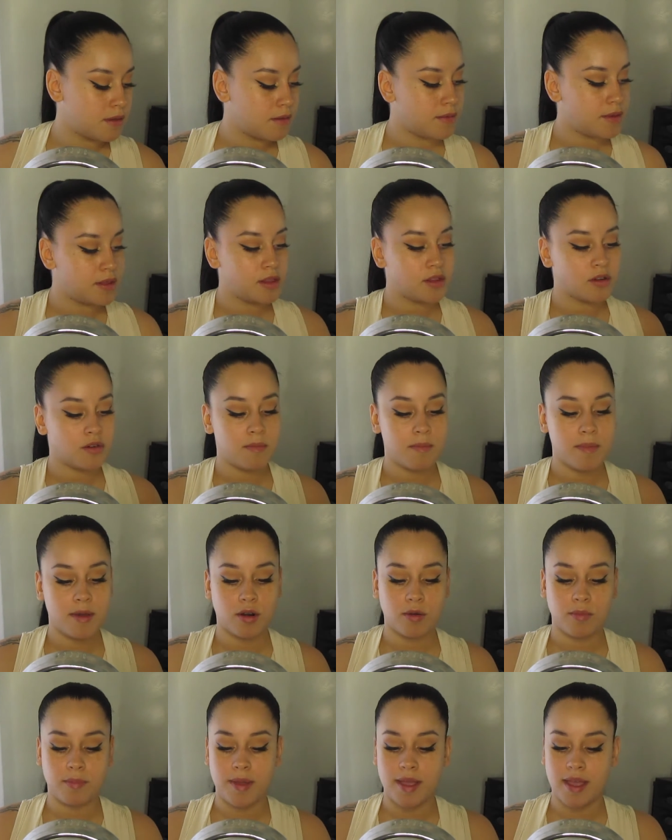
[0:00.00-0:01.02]
Little
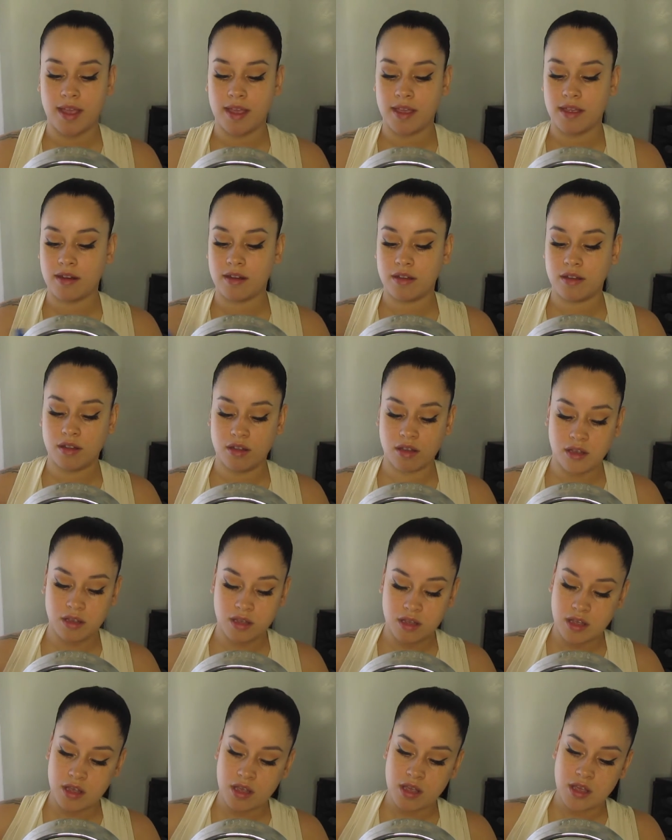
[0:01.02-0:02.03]
metal pan.
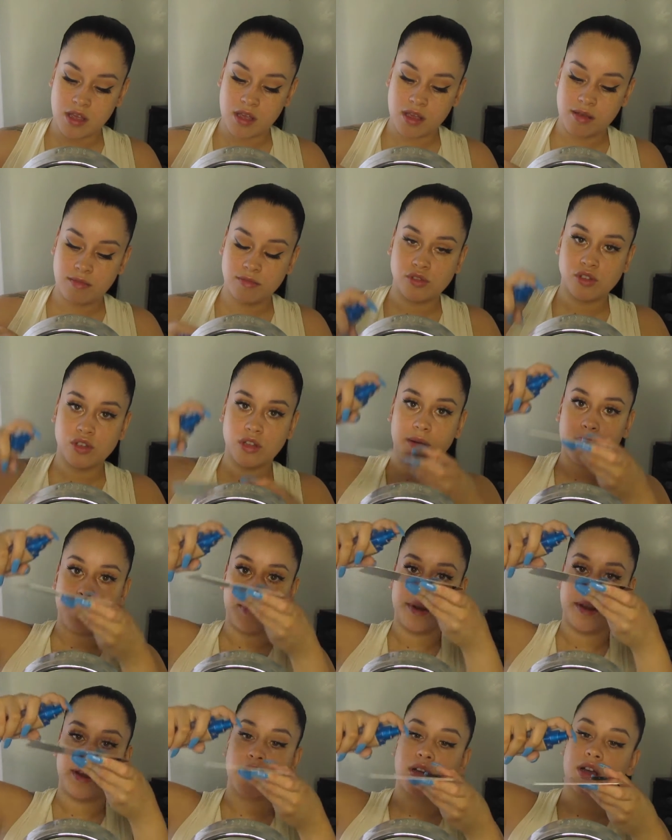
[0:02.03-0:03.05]
Just going to
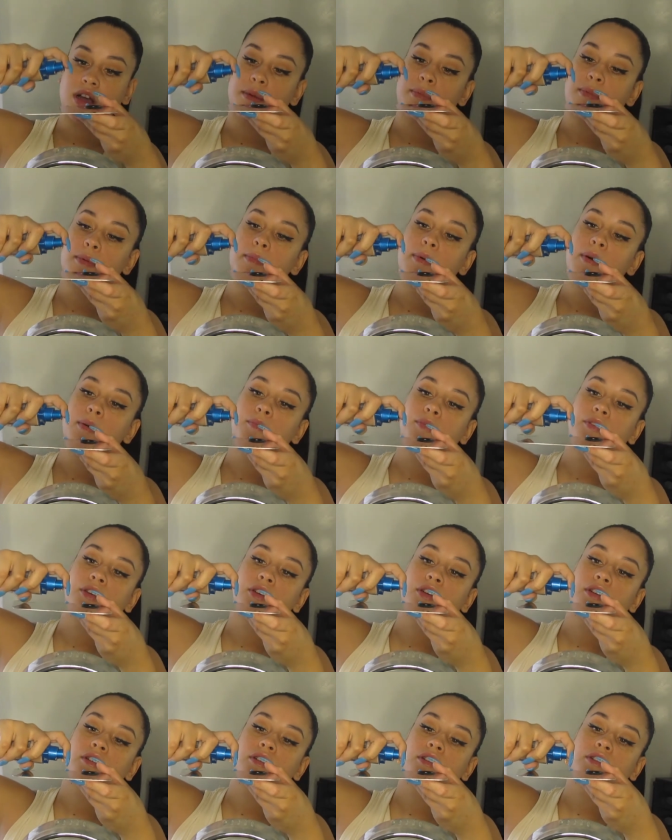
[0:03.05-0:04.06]
put a couple pumps
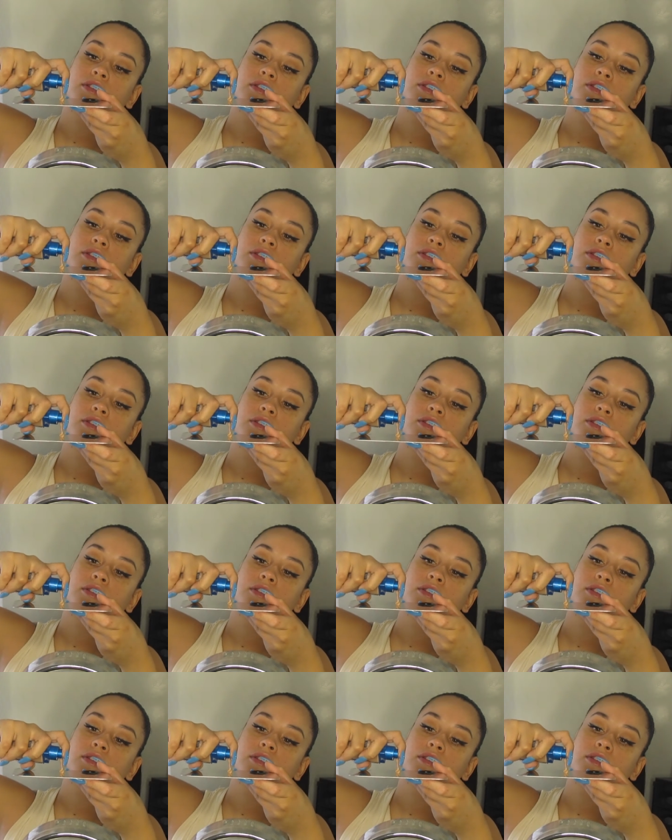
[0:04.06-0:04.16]
here.